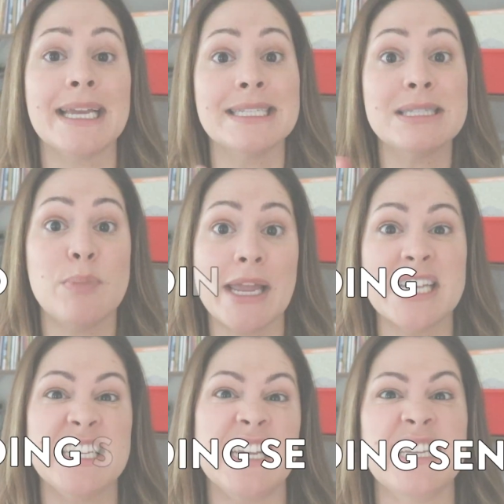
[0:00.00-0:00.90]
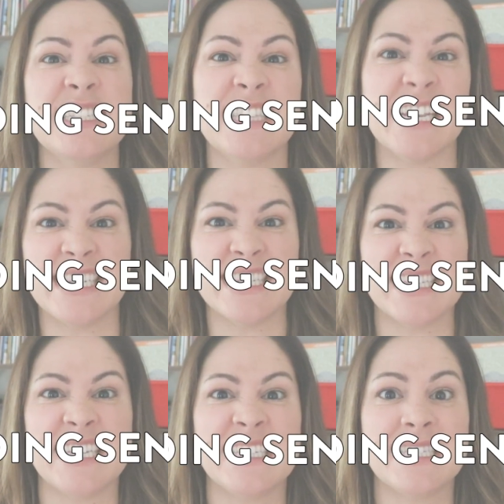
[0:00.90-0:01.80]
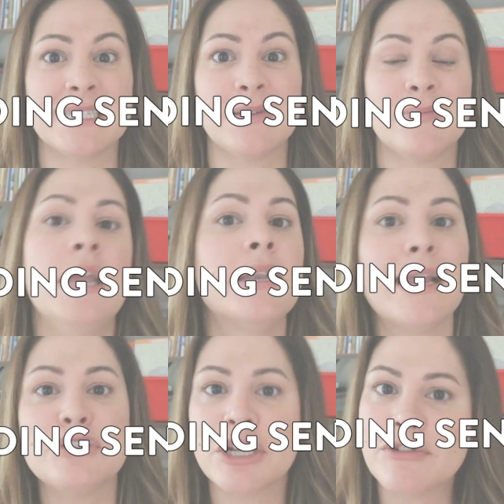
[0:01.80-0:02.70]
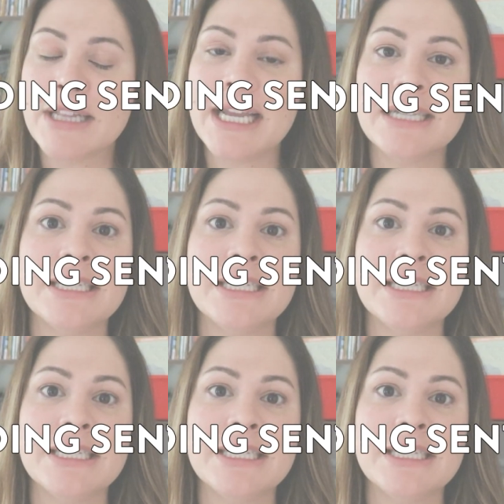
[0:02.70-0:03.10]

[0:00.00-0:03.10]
expanding sentences. Now generally I